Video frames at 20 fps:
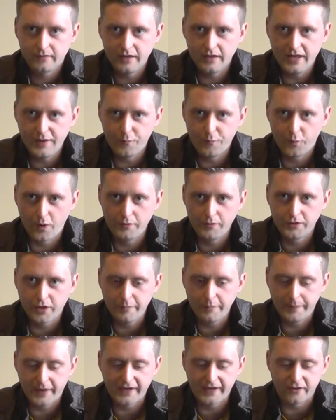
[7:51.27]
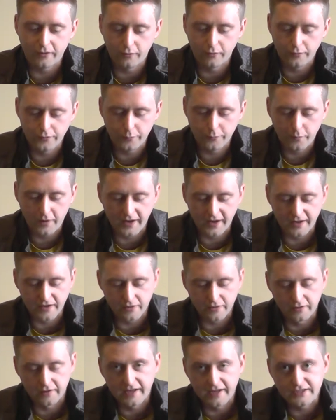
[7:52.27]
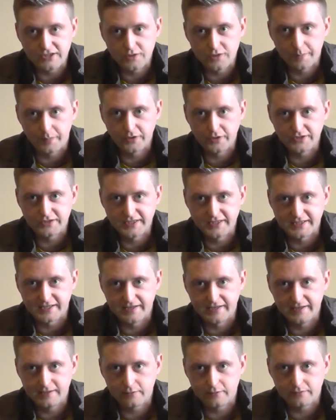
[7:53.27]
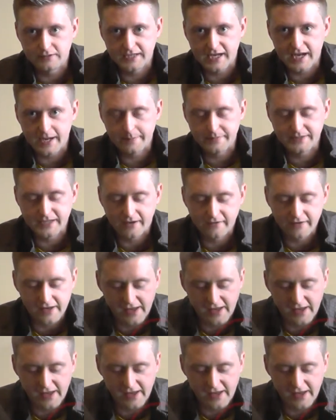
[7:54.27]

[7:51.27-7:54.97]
it won't go back all the way unless you push this little tab down